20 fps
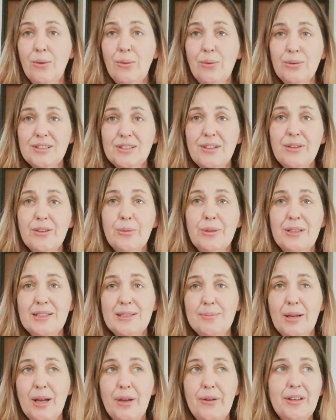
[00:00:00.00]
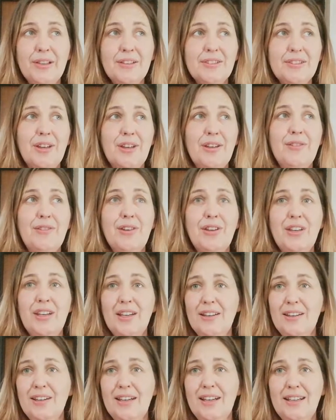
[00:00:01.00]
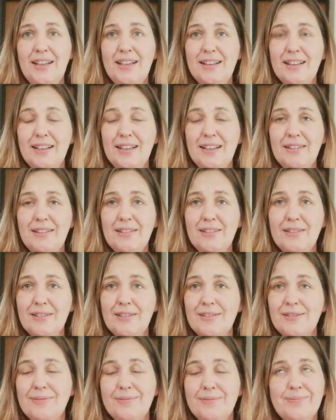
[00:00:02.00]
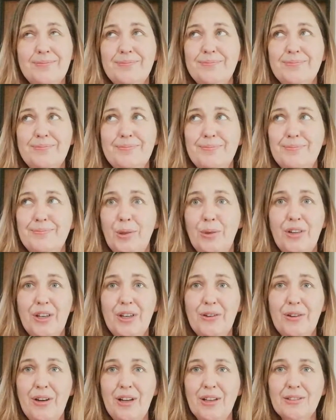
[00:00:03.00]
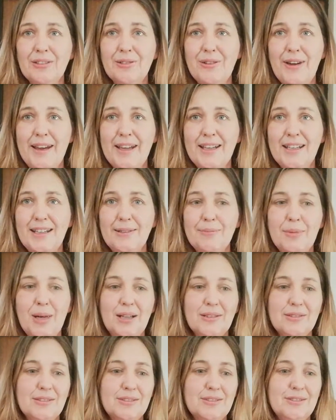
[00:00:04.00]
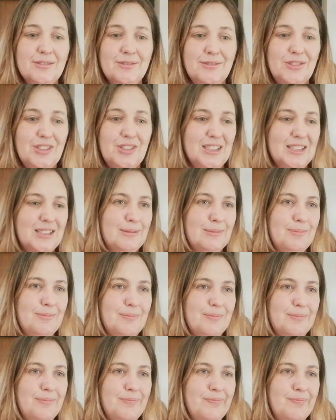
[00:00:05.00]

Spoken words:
Also, the wind's blowing, so if you hear anything moving around, cranking about, just